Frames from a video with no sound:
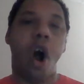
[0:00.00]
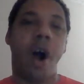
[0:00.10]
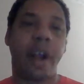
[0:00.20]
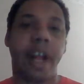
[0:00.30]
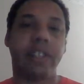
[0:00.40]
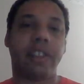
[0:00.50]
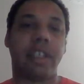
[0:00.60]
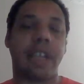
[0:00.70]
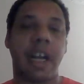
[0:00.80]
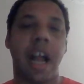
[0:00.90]
against
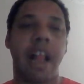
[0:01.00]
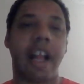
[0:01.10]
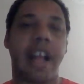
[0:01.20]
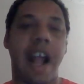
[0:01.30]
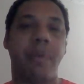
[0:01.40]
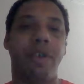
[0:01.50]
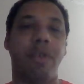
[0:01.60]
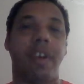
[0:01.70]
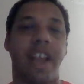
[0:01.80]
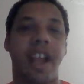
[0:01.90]
a guy like Cam
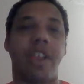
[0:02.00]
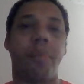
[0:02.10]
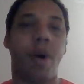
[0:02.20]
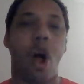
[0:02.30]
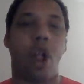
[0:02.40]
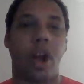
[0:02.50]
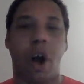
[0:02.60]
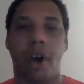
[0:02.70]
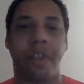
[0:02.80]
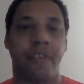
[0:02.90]
Newton and get you the ball
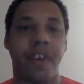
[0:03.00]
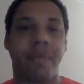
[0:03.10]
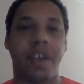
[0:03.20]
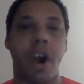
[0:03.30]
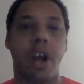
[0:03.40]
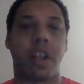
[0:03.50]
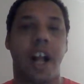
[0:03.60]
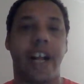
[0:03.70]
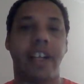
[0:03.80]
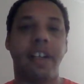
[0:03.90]
on the 50-yard
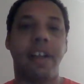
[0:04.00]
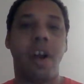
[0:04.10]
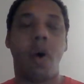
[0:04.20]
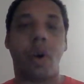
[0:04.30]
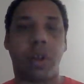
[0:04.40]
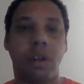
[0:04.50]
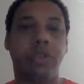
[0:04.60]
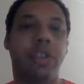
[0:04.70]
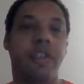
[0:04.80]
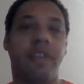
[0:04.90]
line or
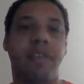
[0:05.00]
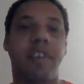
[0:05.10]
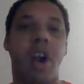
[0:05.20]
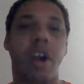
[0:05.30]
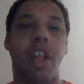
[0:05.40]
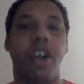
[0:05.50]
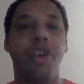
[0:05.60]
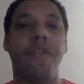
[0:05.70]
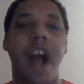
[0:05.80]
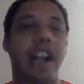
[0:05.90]
close to the 50-yard line,
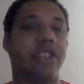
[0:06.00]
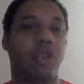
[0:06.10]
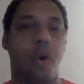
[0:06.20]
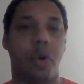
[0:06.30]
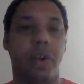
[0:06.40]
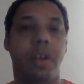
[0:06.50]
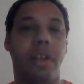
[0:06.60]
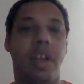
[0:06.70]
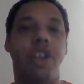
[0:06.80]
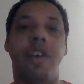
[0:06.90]
you've got to score.
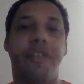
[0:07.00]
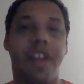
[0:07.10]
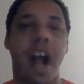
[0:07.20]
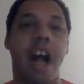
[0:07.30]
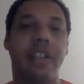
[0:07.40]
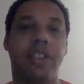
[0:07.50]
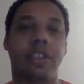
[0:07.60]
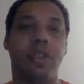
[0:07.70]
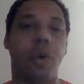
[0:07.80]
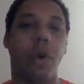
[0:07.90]
You've got to
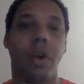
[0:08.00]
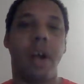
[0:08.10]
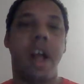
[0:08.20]
score.